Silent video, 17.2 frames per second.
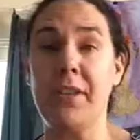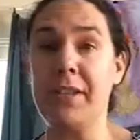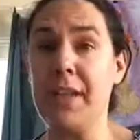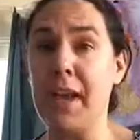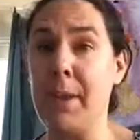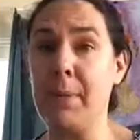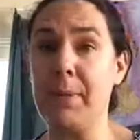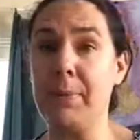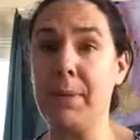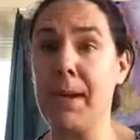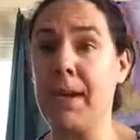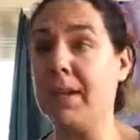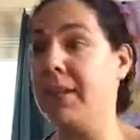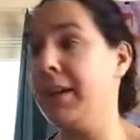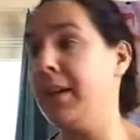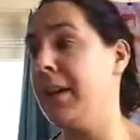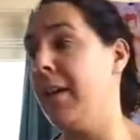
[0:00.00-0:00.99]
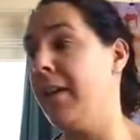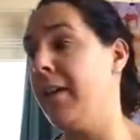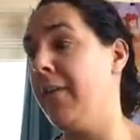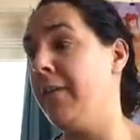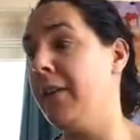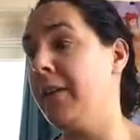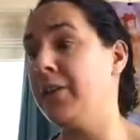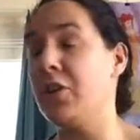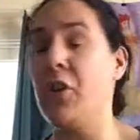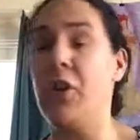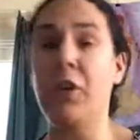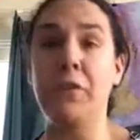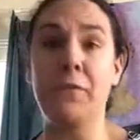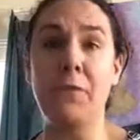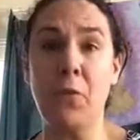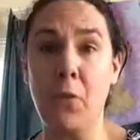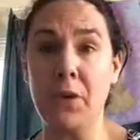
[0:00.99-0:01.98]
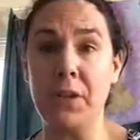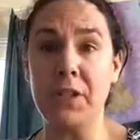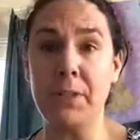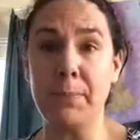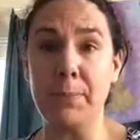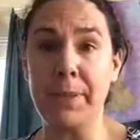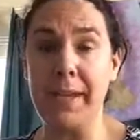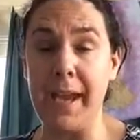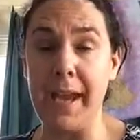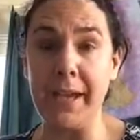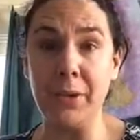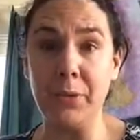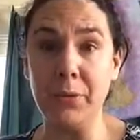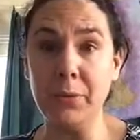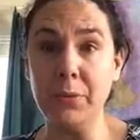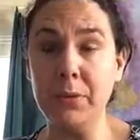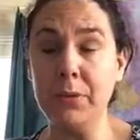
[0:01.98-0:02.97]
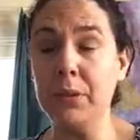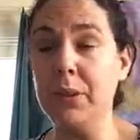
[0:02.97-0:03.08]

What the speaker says: the diamond painting of, it's called Forest Piano.